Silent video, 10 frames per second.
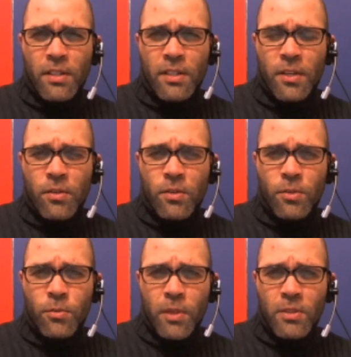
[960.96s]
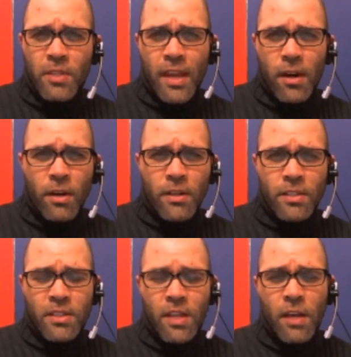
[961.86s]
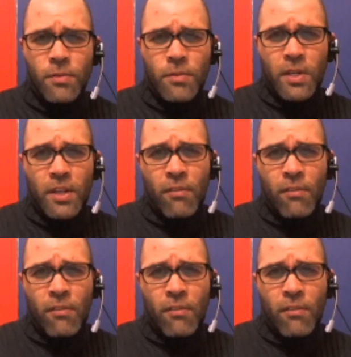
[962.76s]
Did you do most of that art yourself, or do you have?